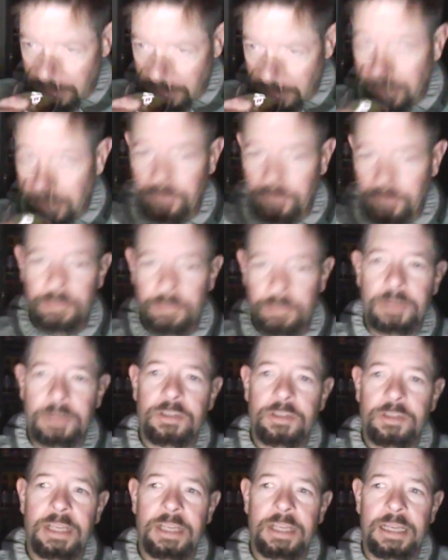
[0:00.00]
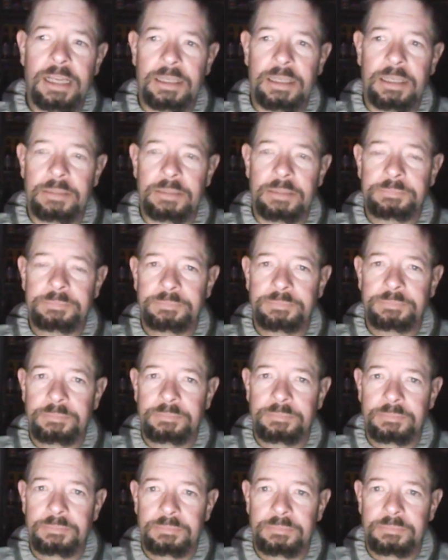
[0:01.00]
Not so much Canadian,
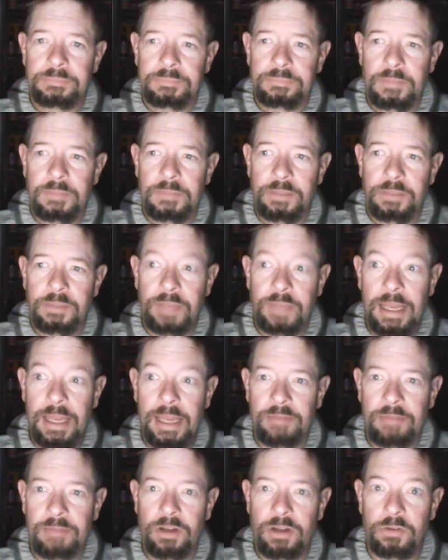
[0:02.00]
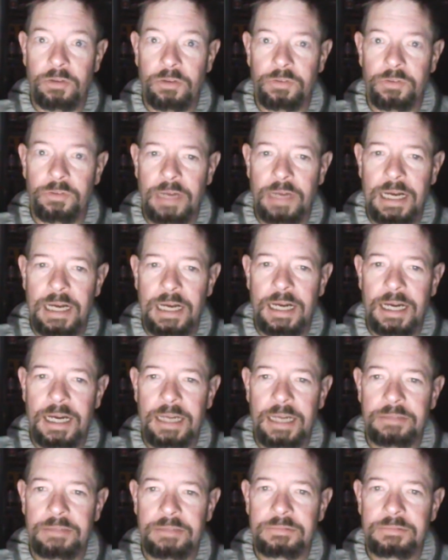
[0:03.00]
because they have all those
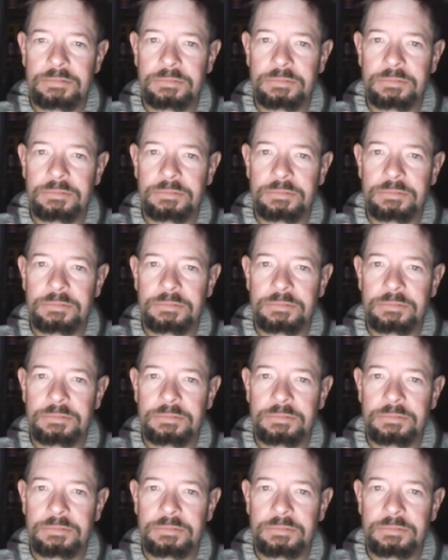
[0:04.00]
odd